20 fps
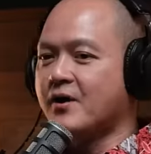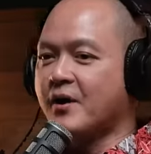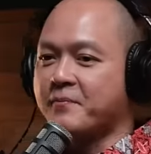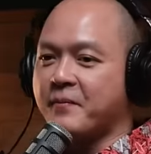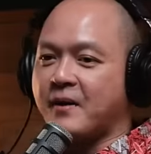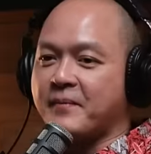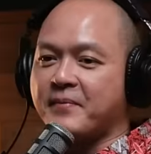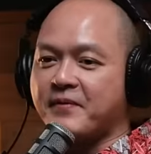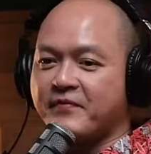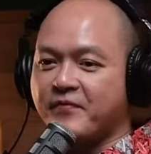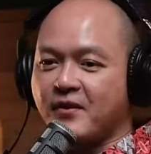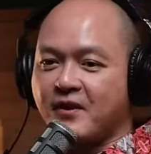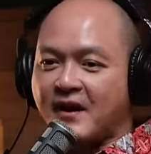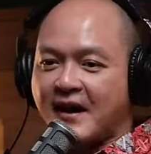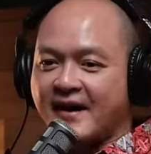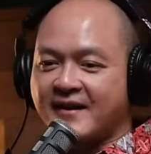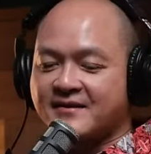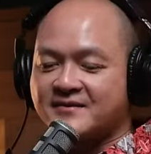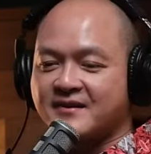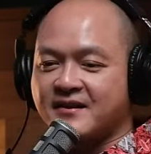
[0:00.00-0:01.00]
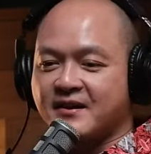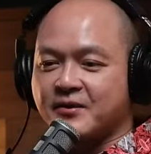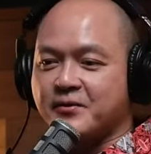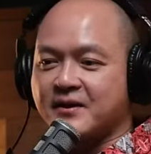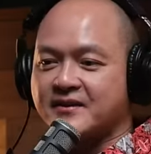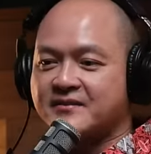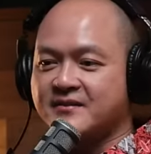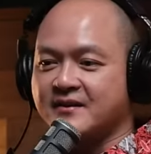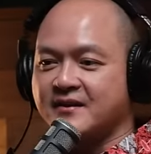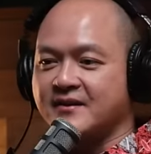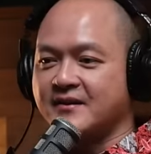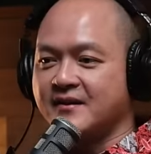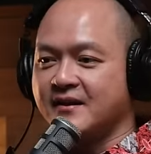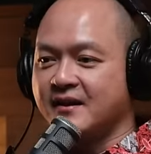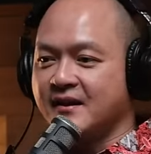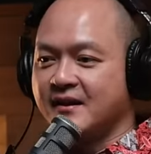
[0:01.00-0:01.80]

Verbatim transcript: But before I answer that question,